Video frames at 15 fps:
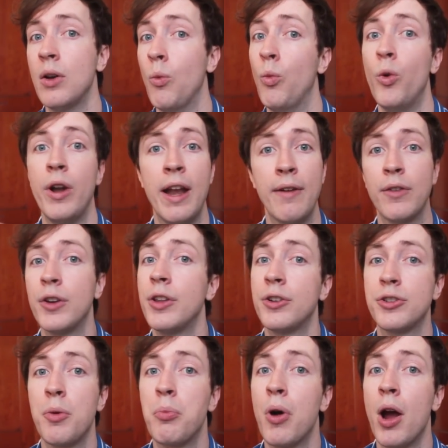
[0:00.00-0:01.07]
whenever
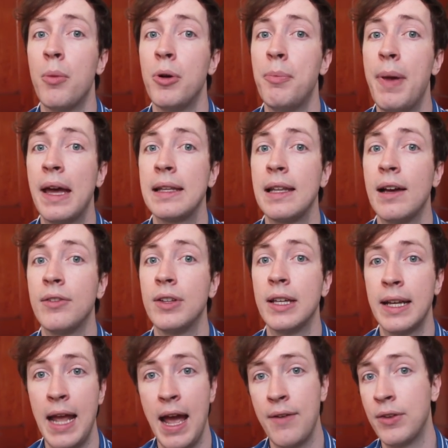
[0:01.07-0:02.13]
there's a problem with bed
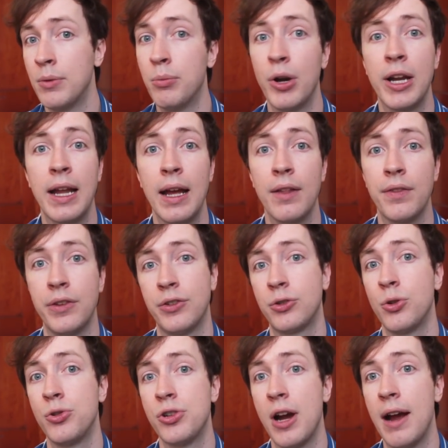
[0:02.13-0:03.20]
leveling, having to break out the
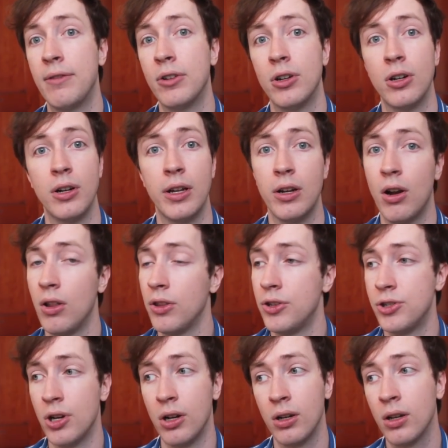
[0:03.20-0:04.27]
screwdriver and all the
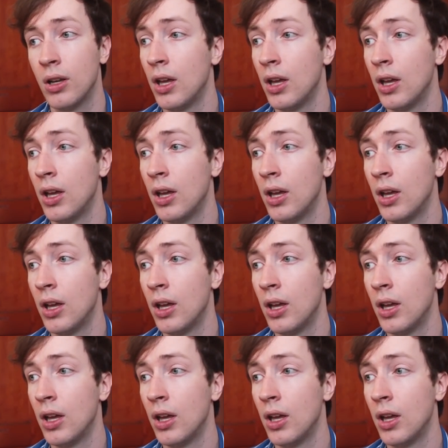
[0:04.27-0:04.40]
junk.